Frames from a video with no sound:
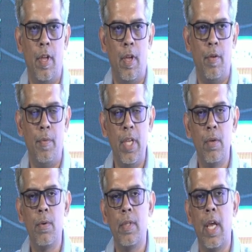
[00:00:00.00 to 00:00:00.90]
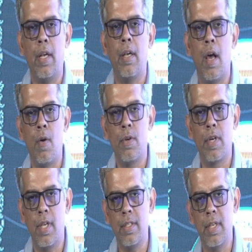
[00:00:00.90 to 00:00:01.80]
We know that now
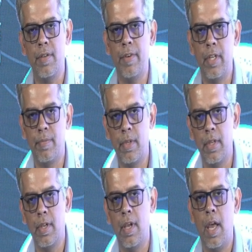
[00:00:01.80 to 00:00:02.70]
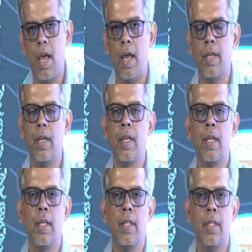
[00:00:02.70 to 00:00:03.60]
drugs are available and
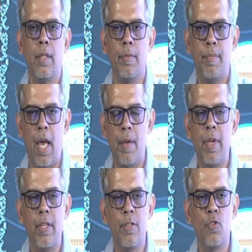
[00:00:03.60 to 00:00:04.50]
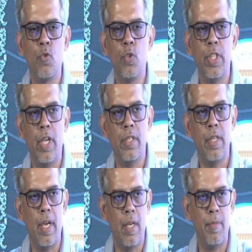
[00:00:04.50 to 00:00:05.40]
parameters do change
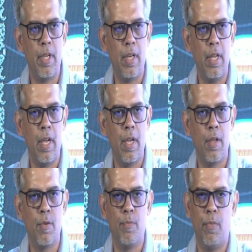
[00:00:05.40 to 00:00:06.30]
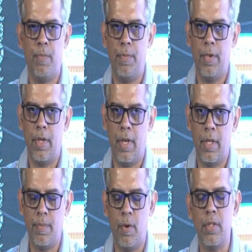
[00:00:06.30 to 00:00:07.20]
dynamically. It's
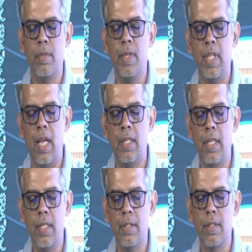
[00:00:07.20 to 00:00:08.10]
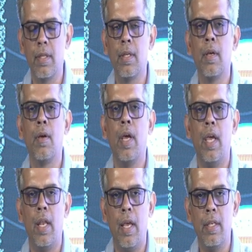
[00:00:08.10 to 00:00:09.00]
possible that these
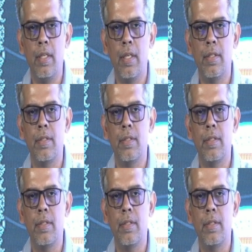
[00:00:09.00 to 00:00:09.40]
NITs,